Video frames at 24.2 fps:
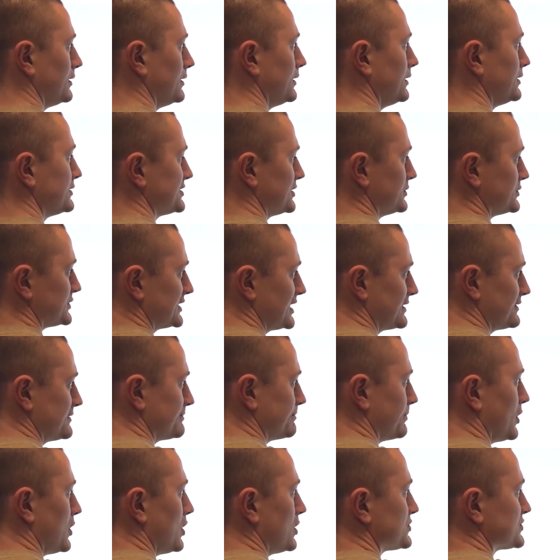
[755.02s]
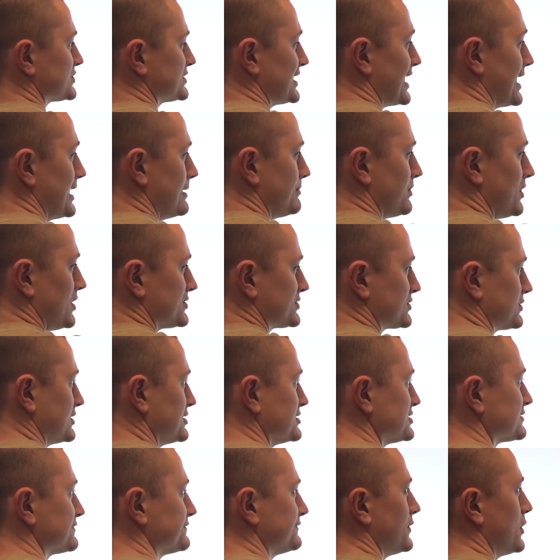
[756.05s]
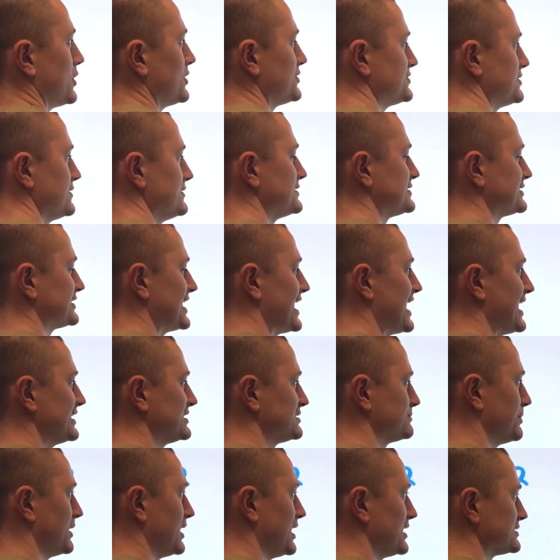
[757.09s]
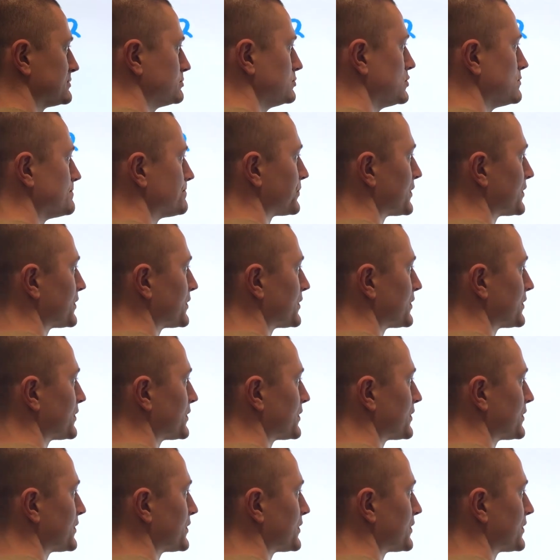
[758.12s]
So set the side ball screen as far to the side as possible.